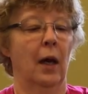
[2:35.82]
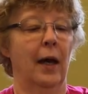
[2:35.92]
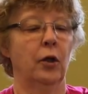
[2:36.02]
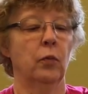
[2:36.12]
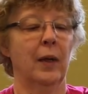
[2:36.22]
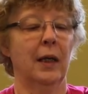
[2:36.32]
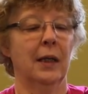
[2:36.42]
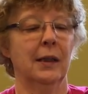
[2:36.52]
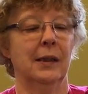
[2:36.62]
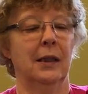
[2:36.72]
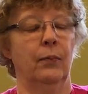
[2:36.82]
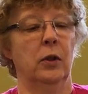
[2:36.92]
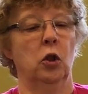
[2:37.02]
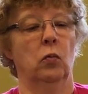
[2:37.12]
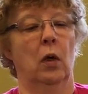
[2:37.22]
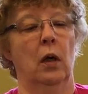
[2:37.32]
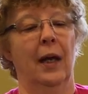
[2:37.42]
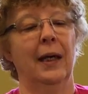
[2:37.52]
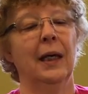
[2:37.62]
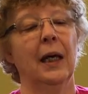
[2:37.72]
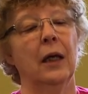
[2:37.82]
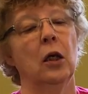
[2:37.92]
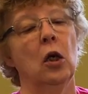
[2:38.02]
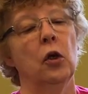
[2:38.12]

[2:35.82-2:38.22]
And you make it as deep as you want. And again,